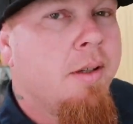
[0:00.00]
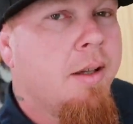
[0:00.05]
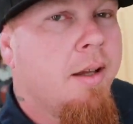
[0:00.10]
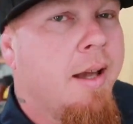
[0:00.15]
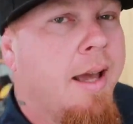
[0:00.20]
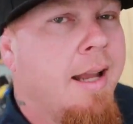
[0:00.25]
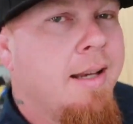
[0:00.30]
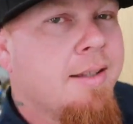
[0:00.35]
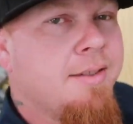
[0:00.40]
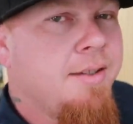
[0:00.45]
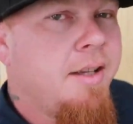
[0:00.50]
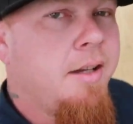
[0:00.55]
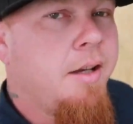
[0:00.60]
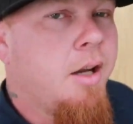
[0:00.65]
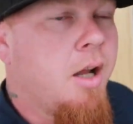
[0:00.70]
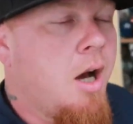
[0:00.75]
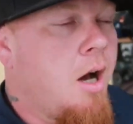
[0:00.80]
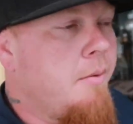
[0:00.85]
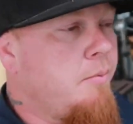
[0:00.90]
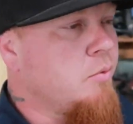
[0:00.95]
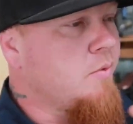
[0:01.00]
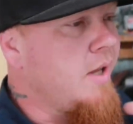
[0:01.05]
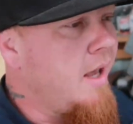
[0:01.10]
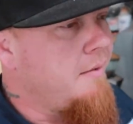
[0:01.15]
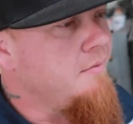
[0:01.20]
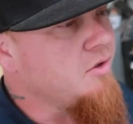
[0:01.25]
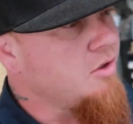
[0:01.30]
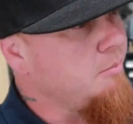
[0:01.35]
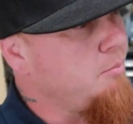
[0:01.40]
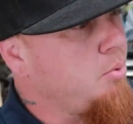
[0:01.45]
I had to send it off, was
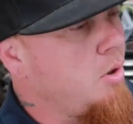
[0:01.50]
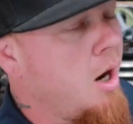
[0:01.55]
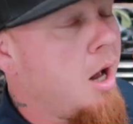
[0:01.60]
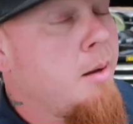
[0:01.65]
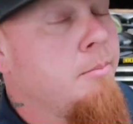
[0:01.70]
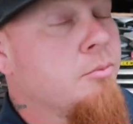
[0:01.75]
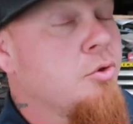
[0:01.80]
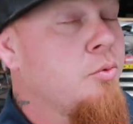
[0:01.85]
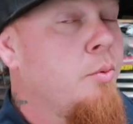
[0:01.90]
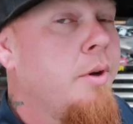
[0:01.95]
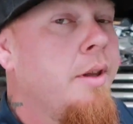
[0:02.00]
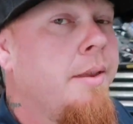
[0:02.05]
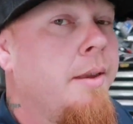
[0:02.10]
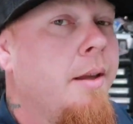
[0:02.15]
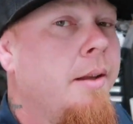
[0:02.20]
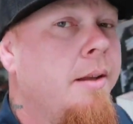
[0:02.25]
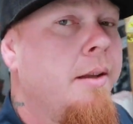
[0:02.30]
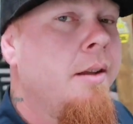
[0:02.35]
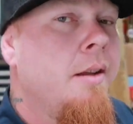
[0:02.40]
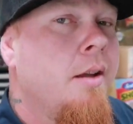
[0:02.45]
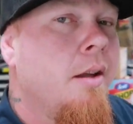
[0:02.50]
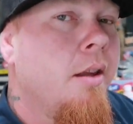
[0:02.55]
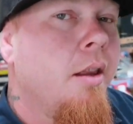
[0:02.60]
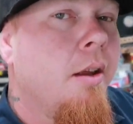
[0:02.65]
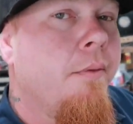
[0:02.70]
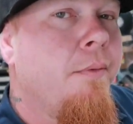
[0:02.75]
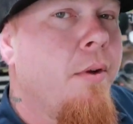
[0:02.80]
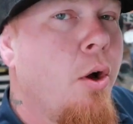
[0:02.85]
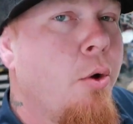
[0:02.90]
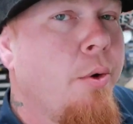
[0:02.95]
having some problems with it,
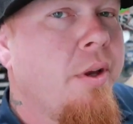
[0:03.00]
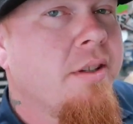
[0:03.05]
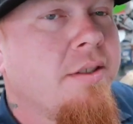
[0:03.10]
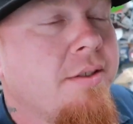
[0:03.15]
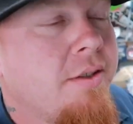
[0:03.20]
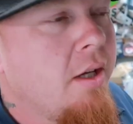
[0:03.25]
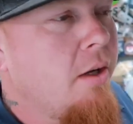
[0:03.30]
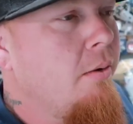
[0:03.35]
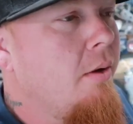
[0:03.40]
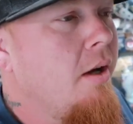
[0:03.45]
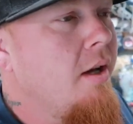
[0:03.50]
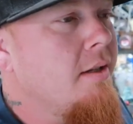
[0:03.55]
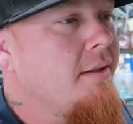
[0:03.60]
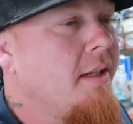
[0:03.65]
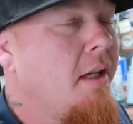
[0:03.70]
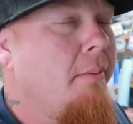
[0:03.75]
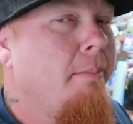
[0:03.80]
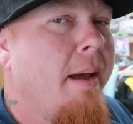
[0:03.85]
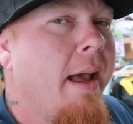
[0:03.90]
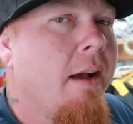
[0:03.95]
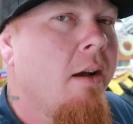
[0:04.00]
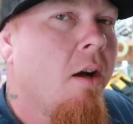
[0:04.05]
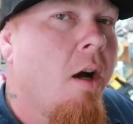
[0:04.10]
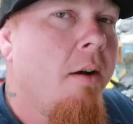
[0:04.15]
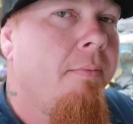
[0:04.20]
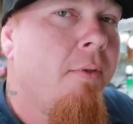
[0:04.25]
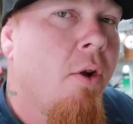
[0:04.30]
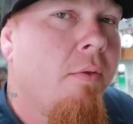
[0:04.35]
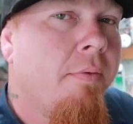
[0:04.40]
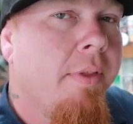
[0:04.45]
the focus, so I sent it back
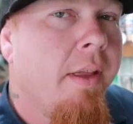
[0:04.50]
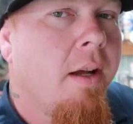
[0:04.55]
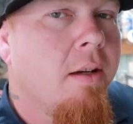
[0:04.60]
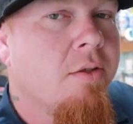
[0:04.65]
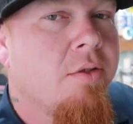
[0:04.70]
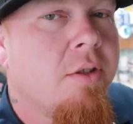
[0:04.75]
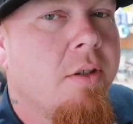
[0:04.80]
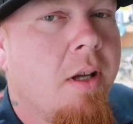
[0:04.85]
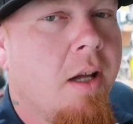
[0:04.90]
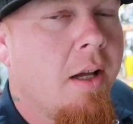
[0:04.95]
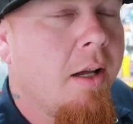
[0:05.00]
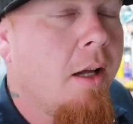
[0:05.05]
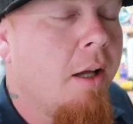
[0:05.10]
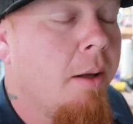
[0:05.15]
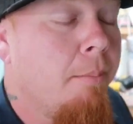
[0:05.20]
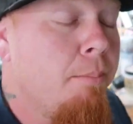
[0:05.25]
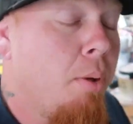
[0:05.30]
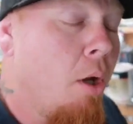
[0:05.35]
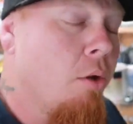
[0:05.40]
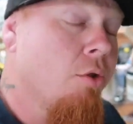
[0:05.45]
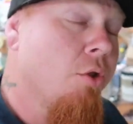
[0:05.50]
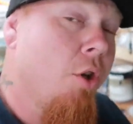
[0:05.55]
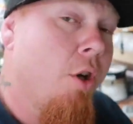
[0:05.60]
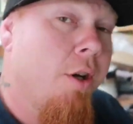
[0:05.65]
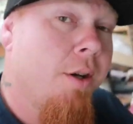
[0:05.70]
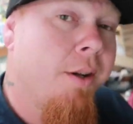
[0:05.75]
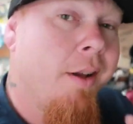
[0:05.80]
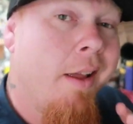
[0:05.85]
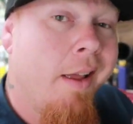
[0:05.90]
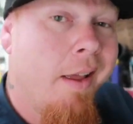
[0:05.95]
off over there to
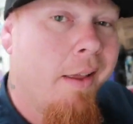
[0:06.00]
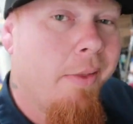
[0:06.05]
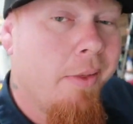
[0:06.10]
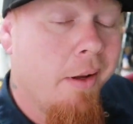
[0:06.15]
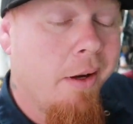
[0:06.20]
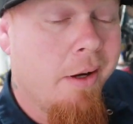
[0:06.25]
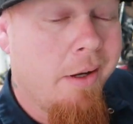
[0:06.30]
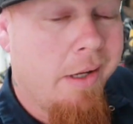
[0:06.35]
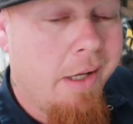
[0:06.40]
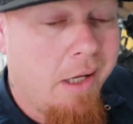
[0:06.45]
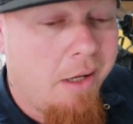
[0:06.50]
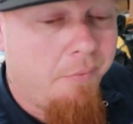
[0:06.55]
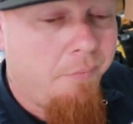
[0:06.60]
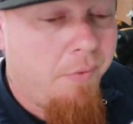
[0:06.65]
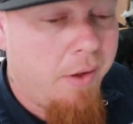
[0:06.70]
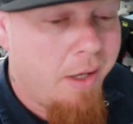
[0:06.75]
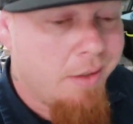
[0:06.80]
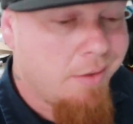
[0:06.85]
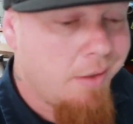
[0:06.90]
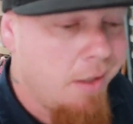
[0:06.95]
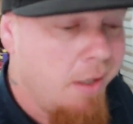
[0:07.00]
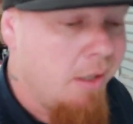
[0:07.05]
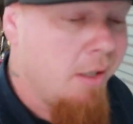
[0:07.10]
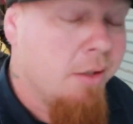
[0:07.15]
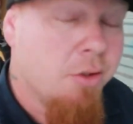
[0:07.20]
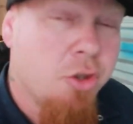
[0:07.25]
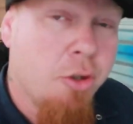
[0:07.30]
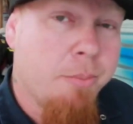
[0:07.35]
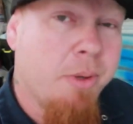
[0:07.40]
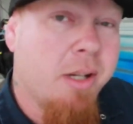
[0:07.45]
Pulsar. They're getting it fixed,
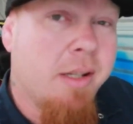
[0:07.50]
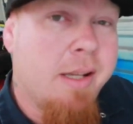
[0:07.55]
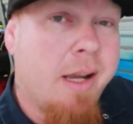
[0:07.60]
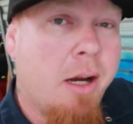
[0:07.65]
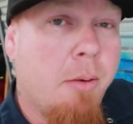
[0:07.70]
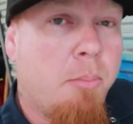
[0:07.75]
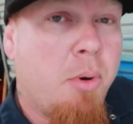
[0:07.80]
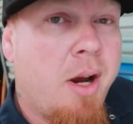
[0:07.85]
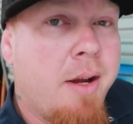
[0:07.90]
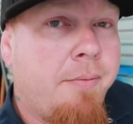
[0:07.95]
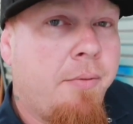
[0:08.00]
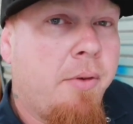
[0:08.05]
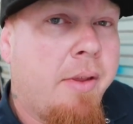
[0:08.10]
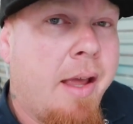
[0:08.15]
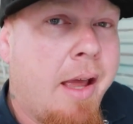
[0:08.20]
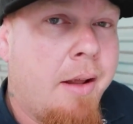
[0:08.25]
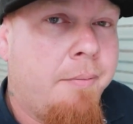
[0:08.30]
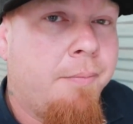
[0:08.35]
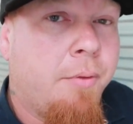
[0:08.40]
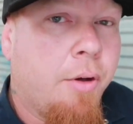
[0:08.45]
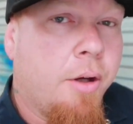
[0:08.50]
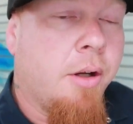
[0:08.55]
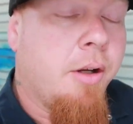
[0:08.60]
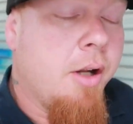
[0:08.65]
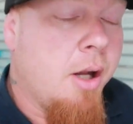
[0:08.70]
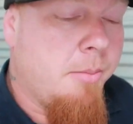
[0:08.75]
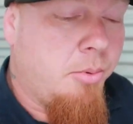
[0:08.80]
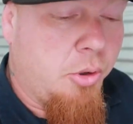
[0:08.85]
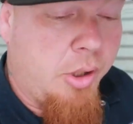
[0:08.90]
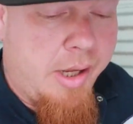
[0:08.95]
so I'm going to take a break for that for a couple